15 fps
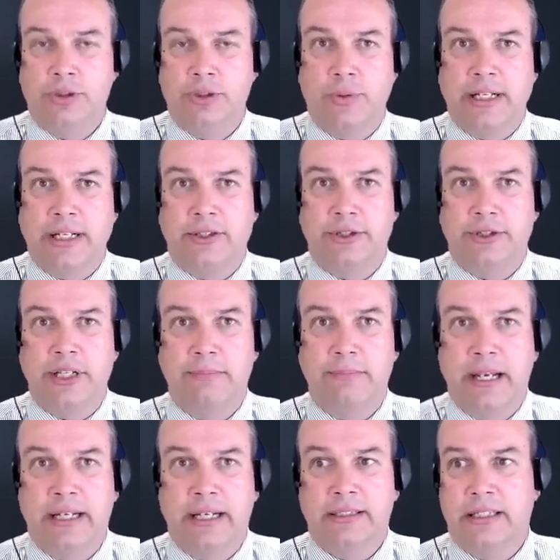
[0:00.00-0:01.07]
20, 30
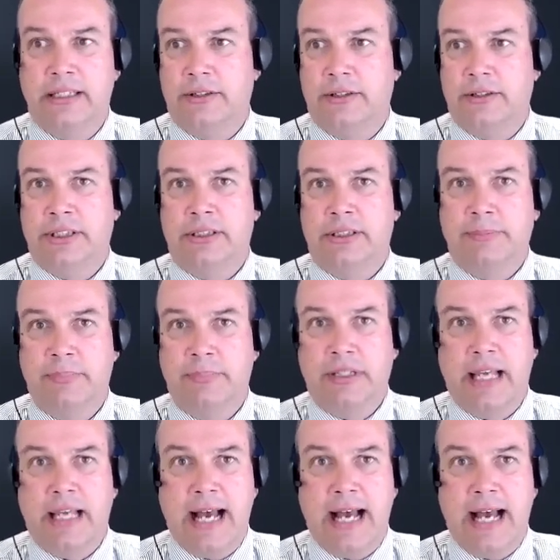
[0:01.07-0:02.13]
minutes, and I'll just
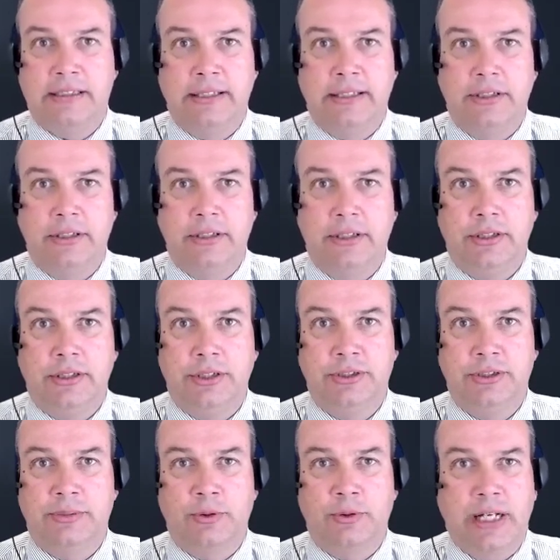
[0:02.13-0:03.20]
be asking
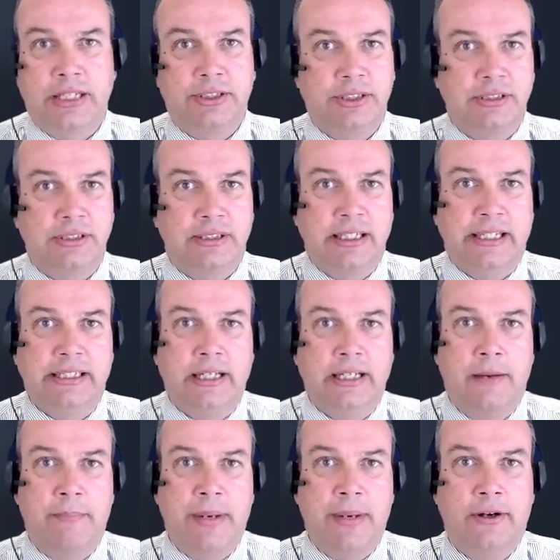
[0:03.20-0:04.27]
you some questions, Leigh,
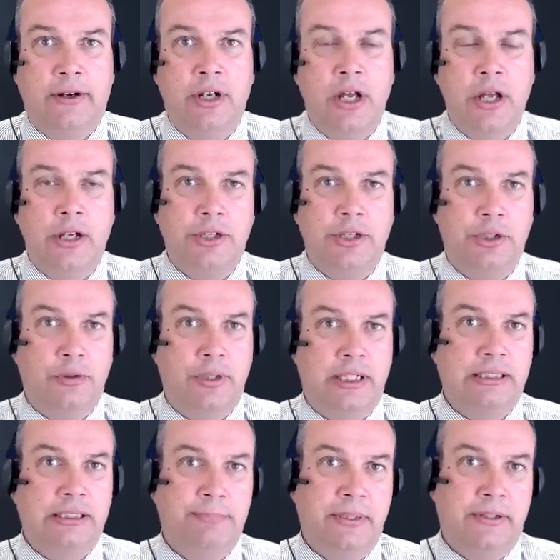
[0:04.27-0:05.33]
about your
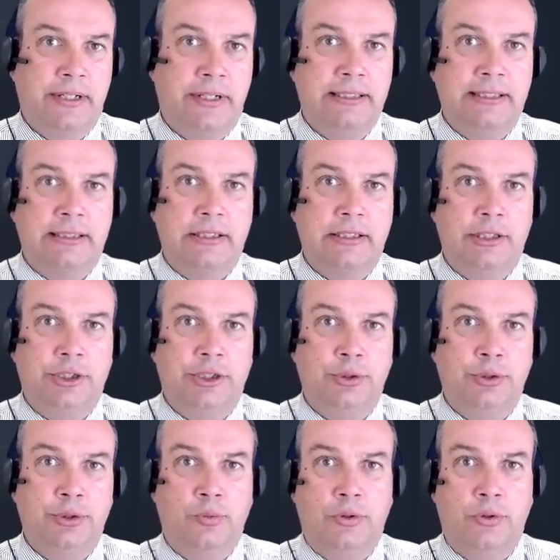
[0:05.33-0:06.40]
experience.
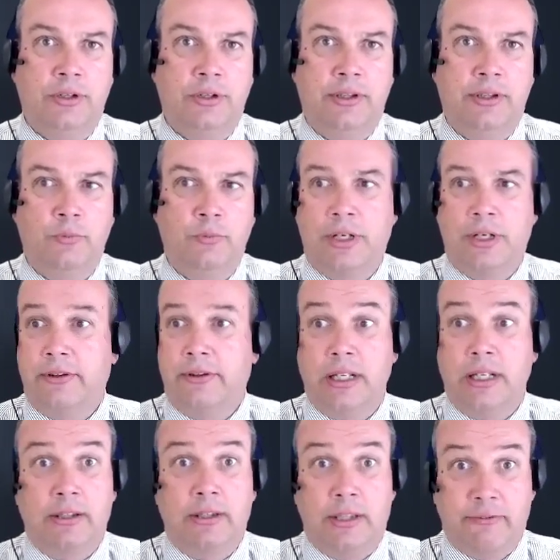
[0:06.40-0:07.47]
You were one of
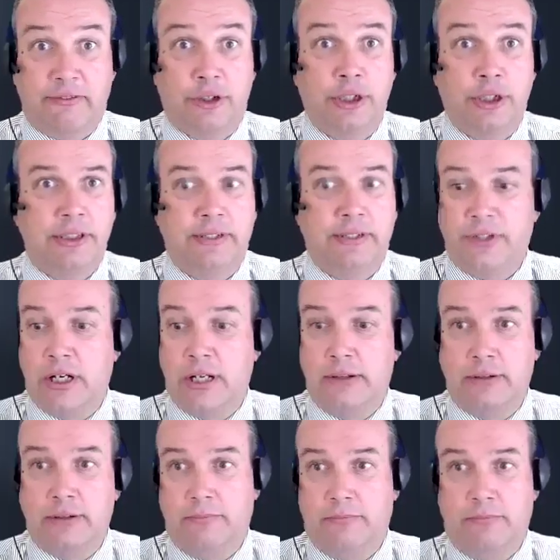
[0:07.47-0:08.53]
the first, if not